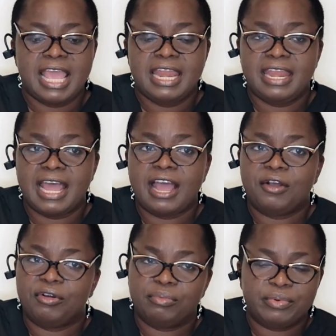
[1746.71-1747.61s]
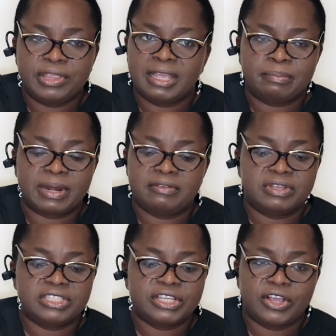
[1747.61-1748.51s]
Now, open your
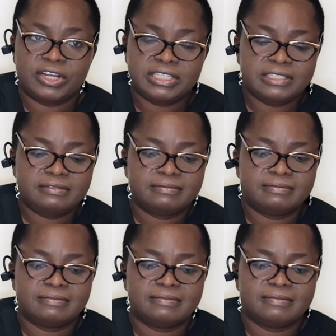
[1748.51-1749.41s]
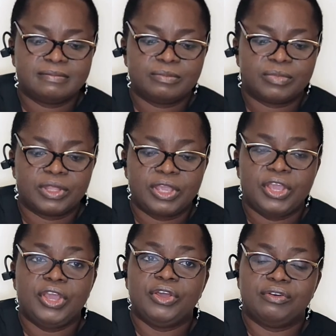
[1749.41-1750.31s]
privacy curtain,
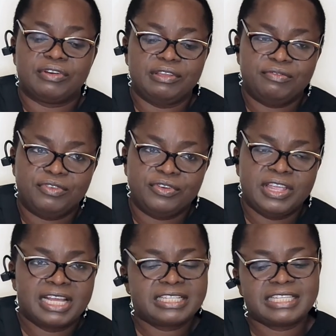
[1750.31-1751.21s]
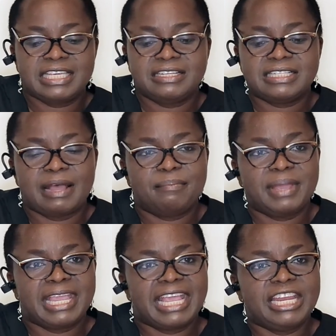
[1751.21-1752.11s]
review your skills and
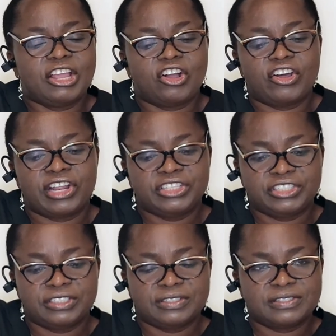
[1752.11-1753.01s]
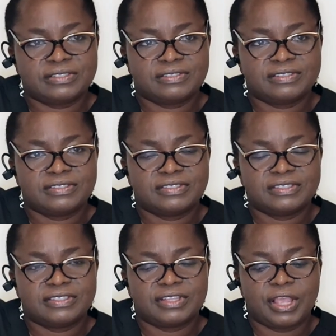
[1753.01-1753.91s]
make any corrections.
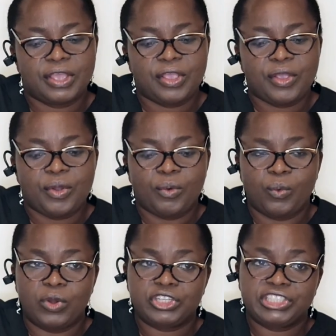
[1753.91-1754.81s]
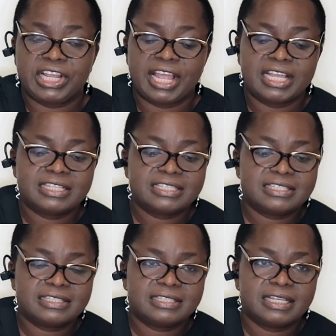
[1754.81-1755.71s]
Wash your
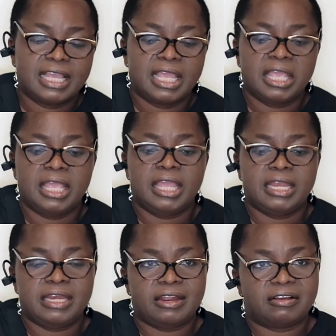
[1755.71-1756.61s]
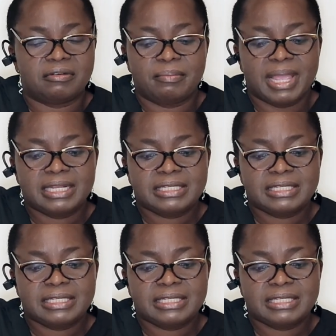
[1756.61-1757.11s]
hands, document.